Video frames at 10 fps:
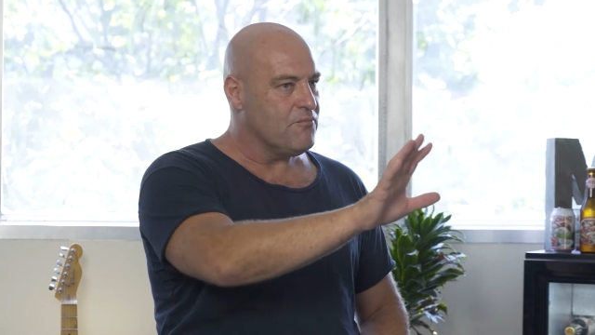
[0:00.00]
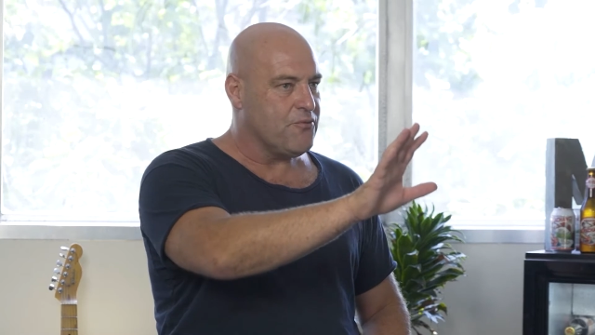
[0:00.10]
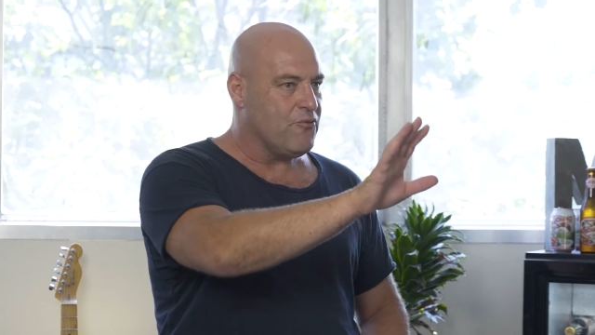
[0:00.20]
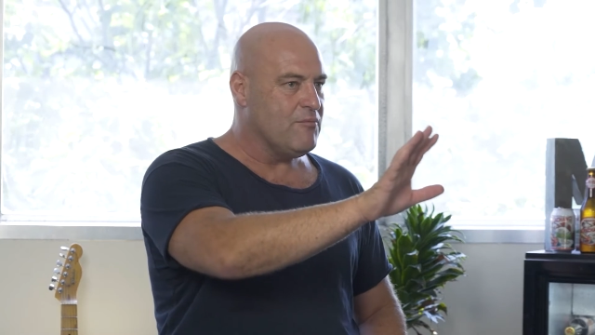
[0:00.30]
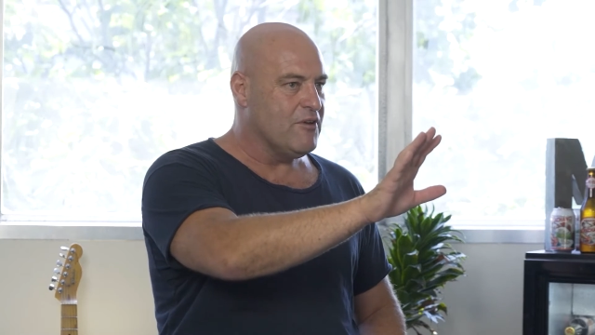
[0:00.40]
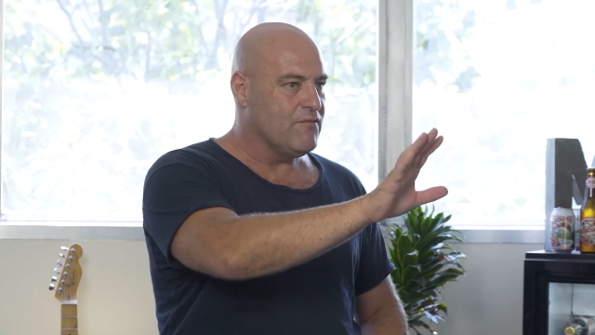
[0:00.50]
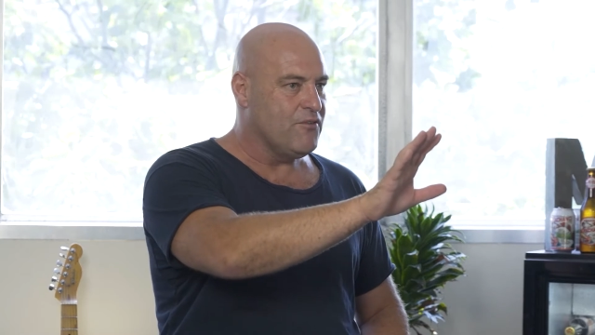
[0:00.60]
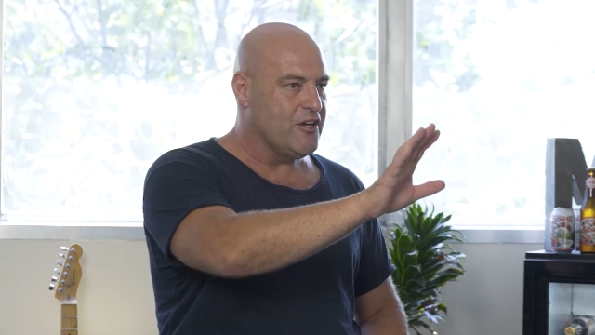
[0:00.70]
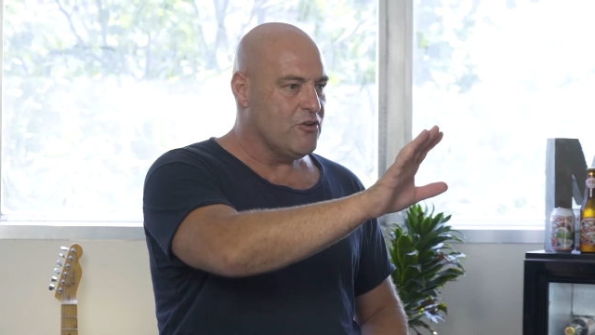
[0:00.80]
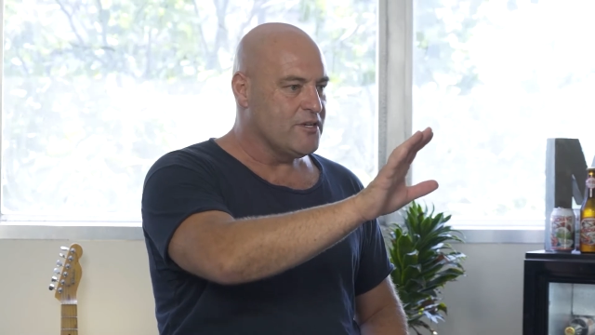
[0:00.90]
3-minute
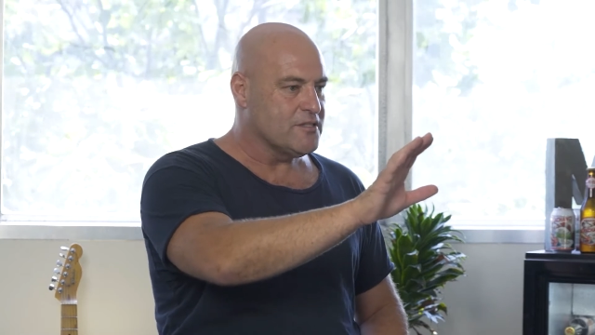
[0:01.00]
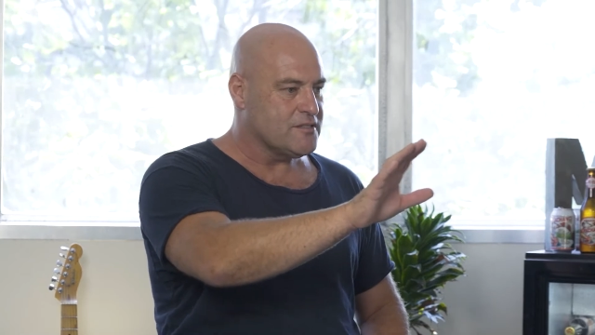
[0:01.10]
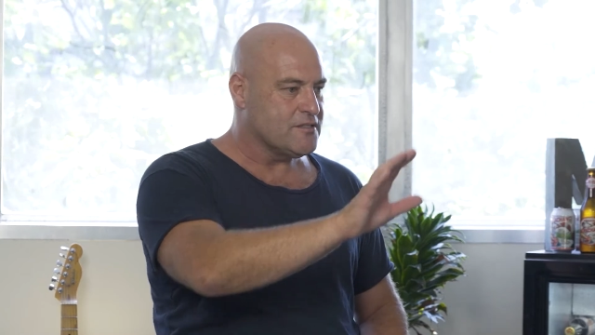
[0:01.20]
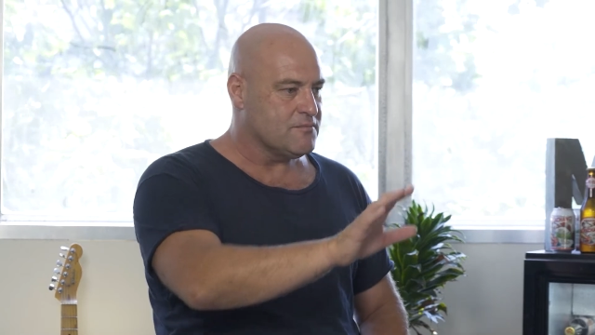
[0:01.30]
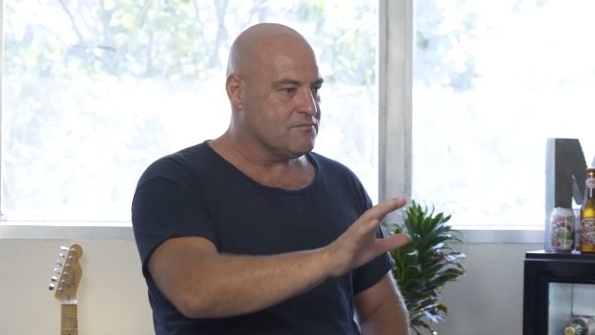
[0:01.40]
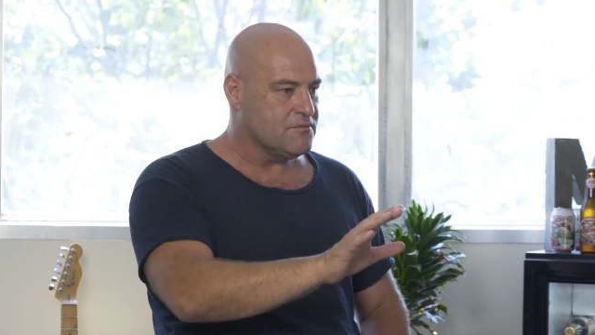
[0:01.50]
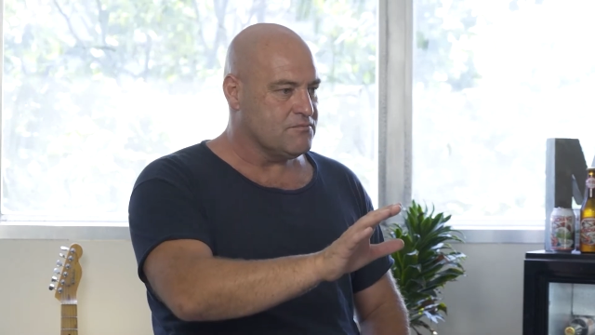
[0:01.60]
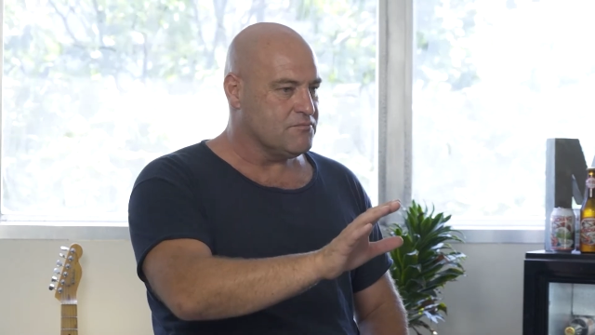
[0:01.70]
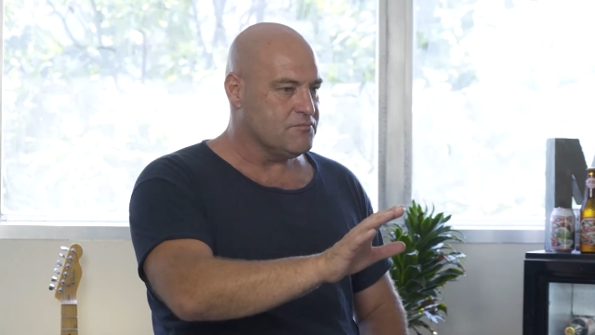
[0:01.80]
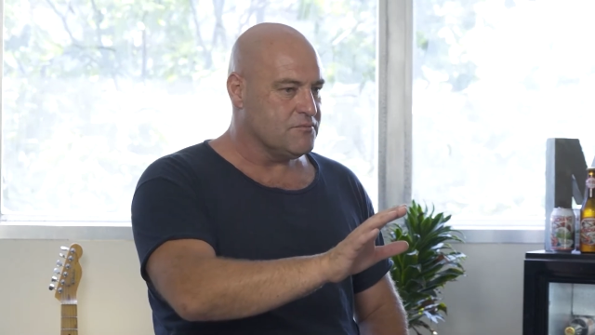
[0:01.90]
video we just
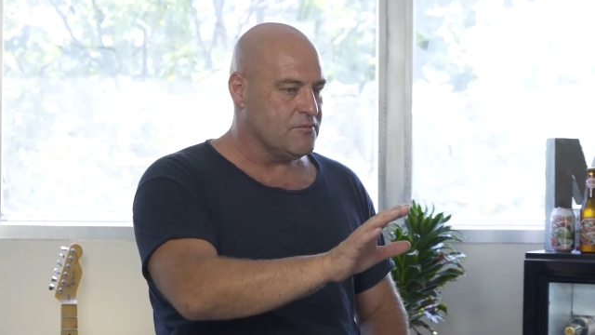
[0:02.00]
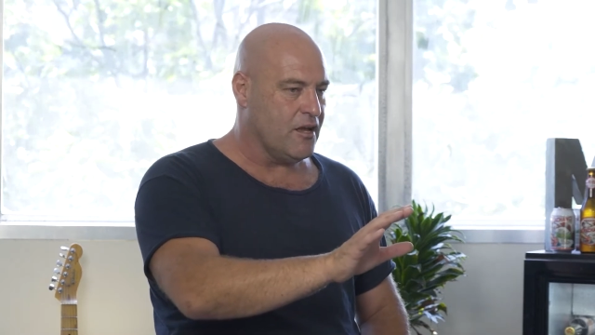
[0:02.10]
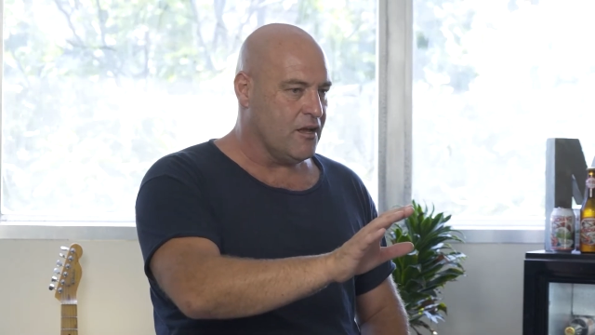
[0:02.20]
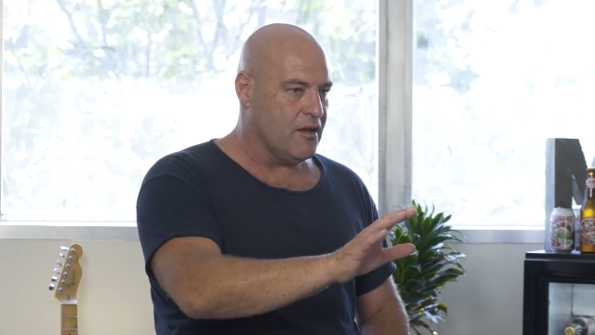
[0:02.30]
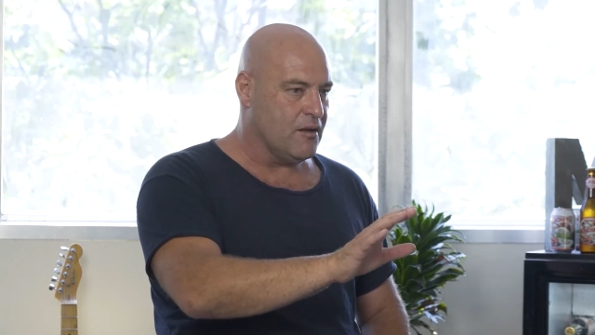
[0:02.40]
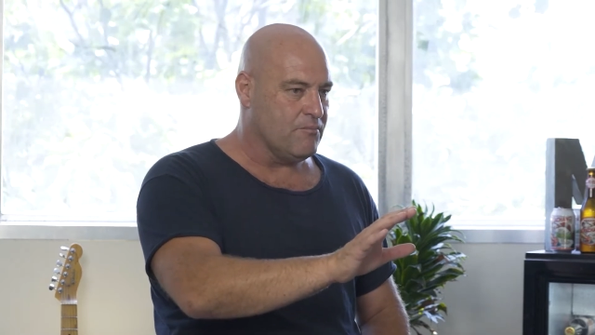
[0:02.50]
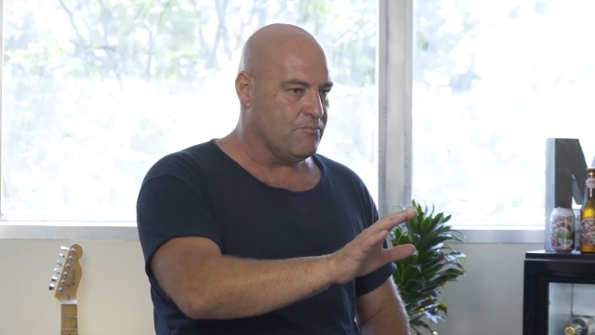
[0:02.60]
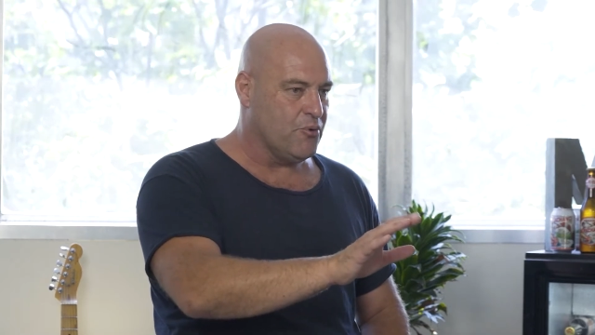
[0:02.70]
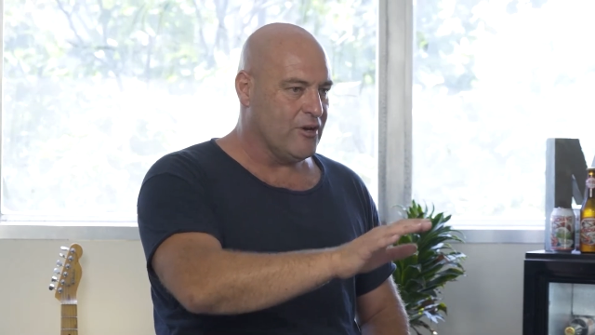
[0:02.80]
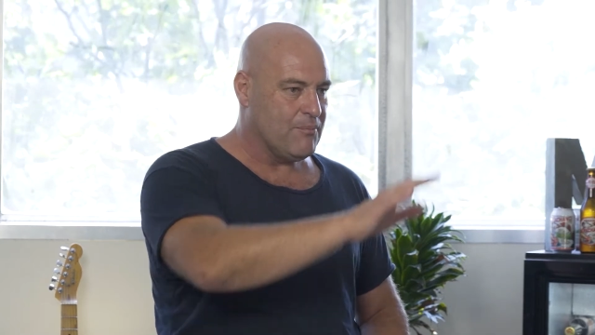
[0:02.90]

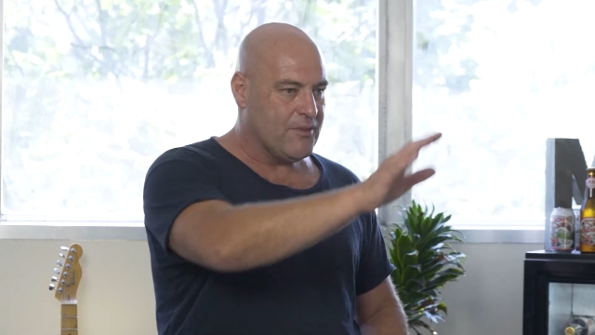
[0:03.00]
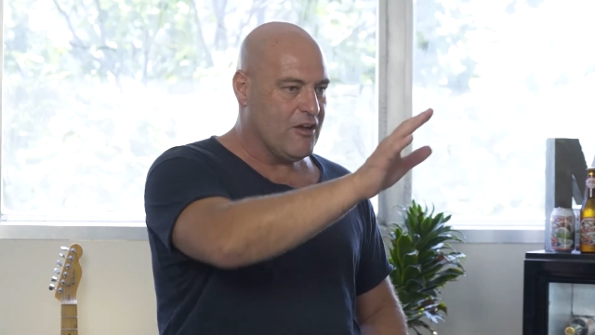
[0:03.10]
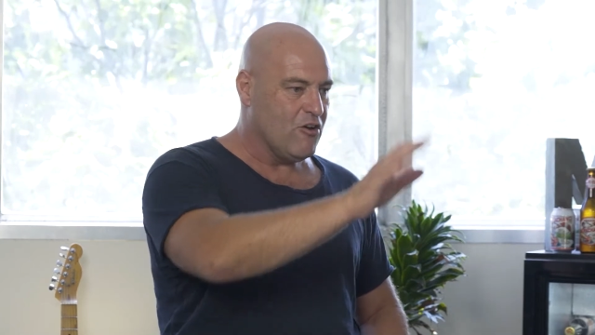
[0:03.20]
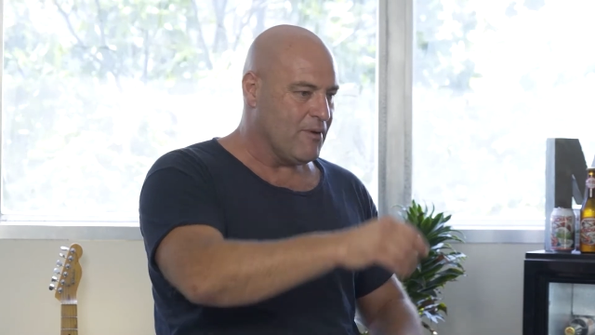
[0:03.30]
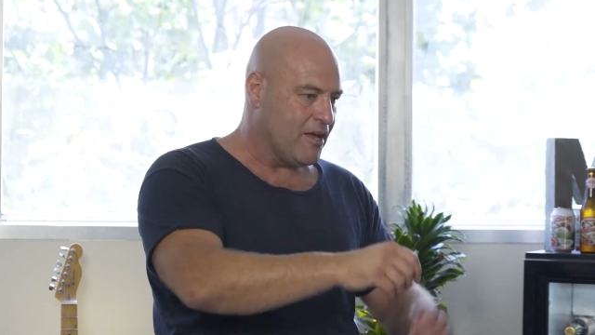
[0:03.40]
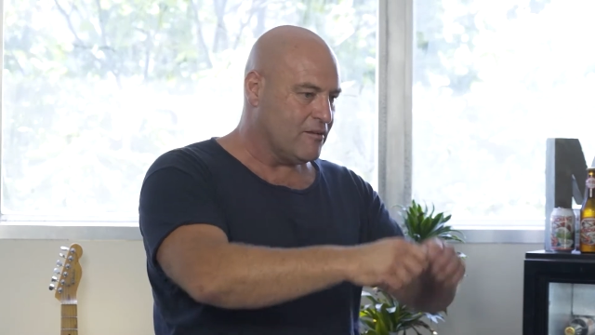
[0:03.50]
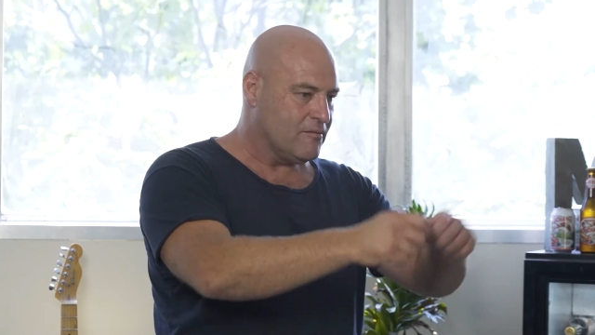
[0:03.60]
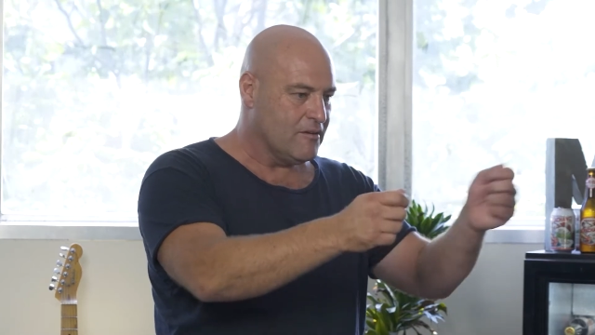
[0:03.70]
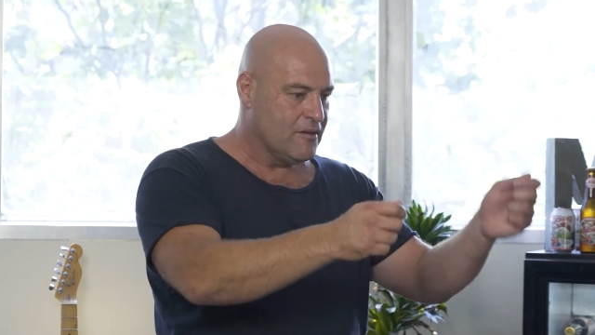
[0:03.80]
put up there about